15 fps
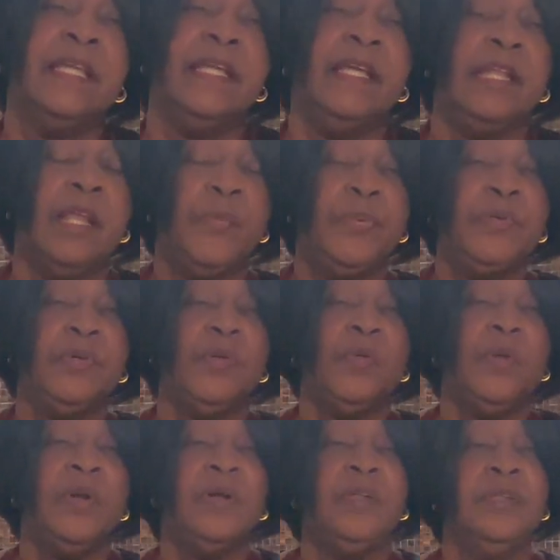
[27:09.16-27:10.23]
And I put
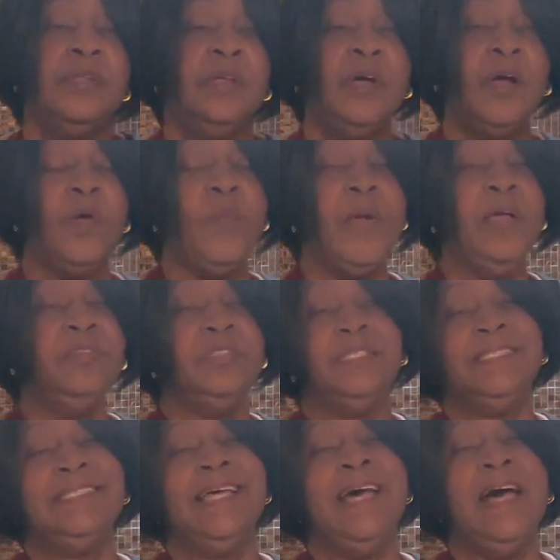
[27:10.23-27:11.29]
oil around the
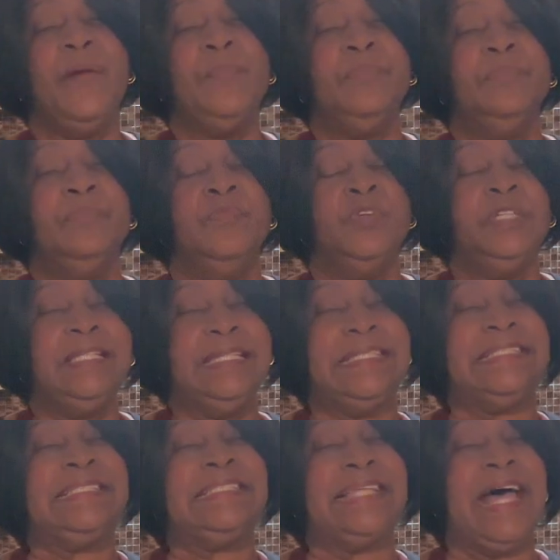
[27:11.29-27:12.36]
top on the
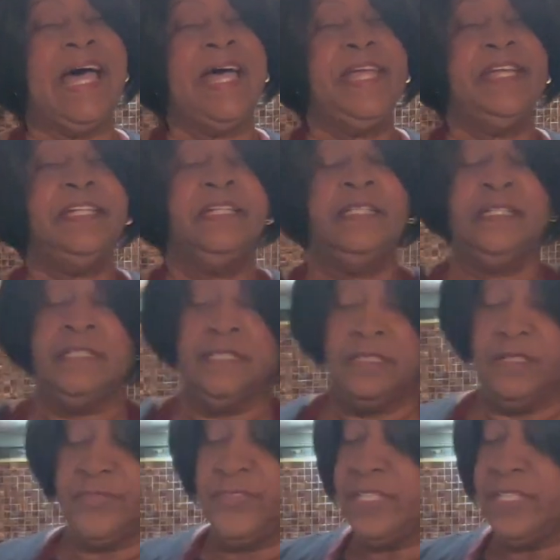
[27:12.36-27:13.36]
inside of the